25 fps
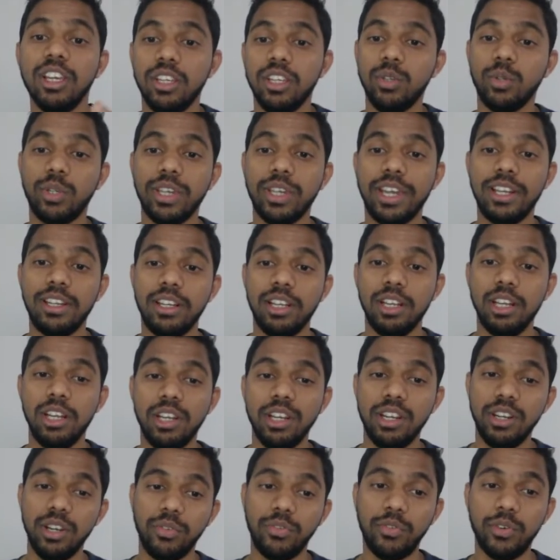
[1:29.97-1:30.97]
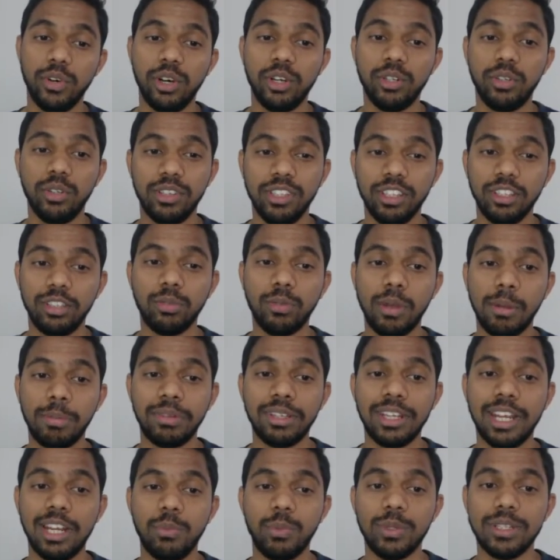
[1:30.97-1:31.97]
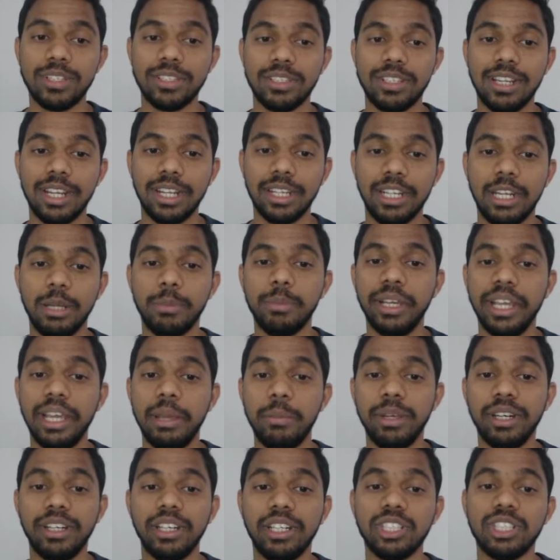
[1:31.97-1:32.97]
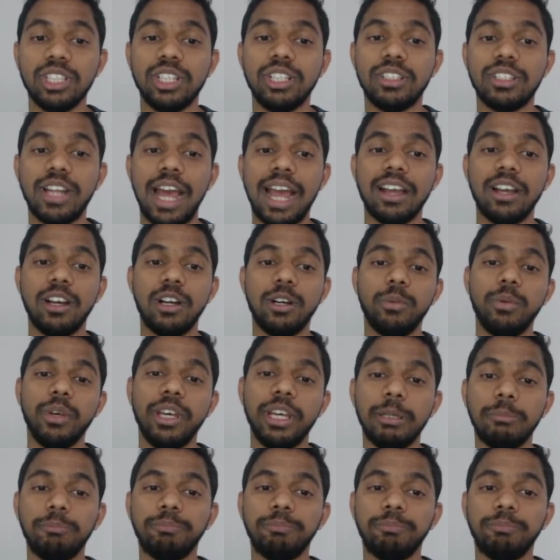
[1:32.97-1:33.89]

you can refer to this website which is like an Im- immigration tracker where